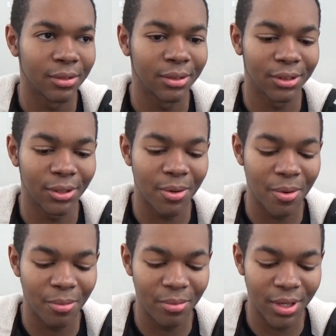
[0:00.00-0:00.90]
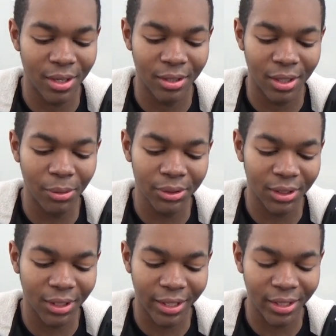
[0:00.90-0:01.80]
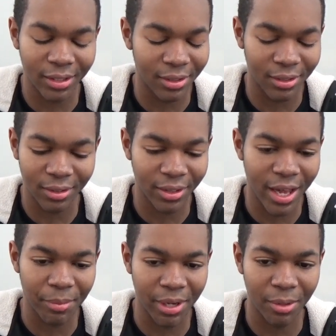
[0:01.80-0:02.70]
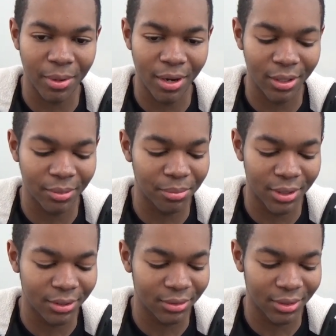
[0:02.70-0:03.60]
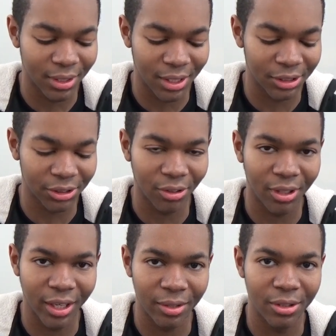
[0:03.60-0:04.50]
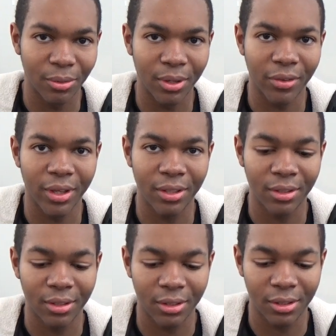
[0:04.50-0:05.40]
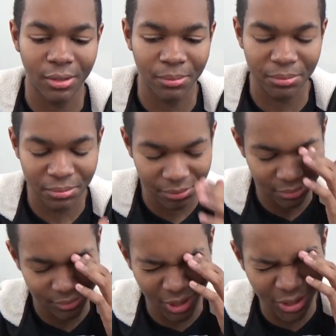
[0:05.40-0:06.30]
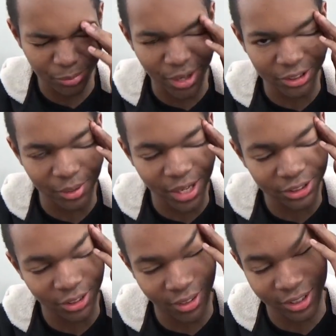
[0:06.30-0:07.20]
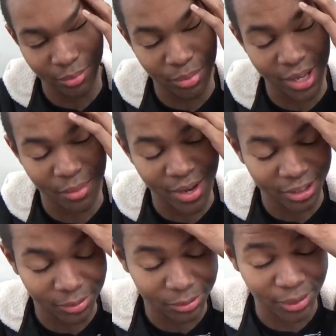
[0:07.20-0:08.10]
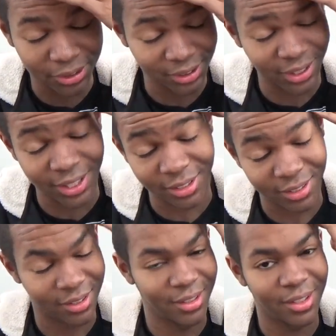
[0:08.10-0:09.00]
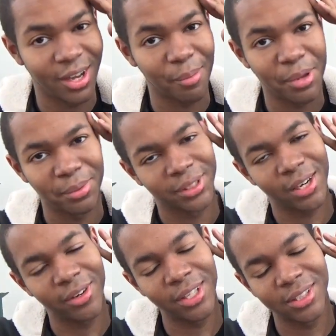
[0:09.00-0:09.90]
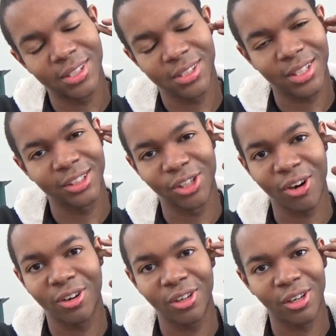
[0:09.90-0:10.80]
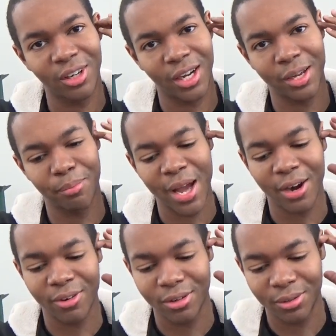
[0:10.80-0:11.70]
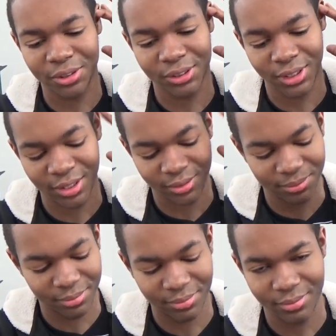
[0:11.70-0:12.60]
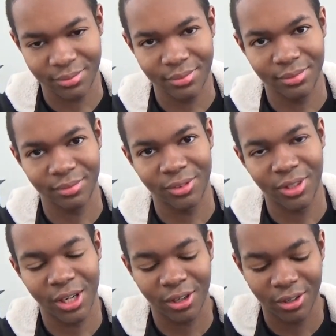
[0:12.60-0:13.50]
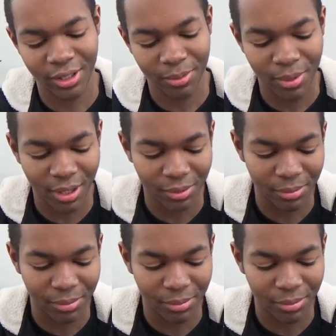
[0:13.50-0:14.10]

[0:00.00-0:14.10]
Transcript: So, yeah. I wasn't, that mad about it, but I just don't like doing that. The hardest matchup, I actually don't like the BA matchup as much as, a lot of people say how easy it is. It's Dark Law and, back row, just, kind of hard to get by.